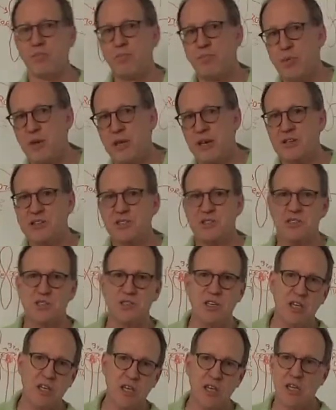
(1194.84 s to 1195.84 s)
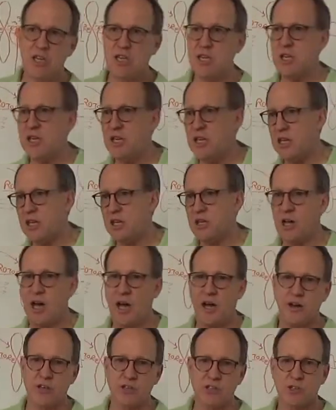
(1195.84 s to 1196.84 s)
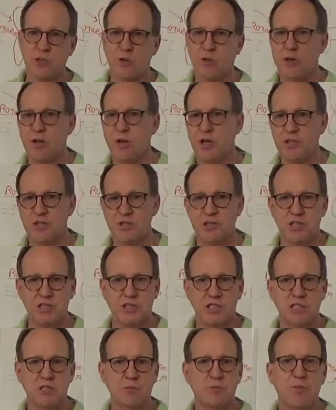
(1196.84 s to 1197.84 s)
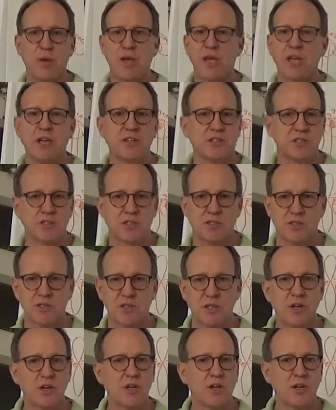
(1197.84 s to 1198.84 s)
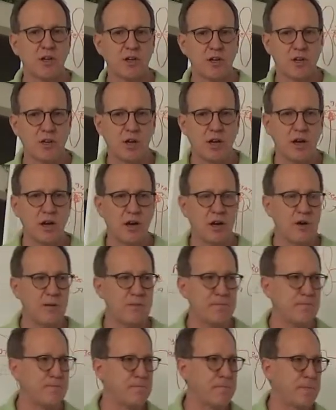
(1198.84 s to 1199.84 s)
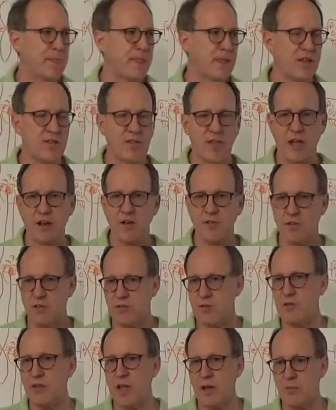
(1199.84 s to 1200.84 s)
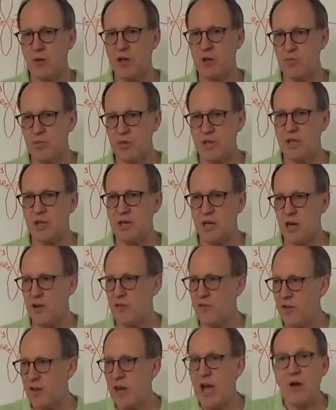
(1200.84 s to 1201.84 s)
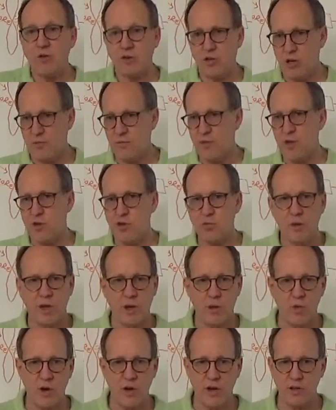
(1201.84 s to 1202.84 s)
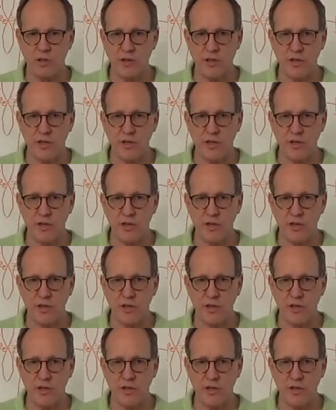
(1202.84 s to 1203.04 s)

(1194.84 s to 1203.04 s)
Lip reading: B2C kind of sort of space, and that might be kind of an outcome that you might want at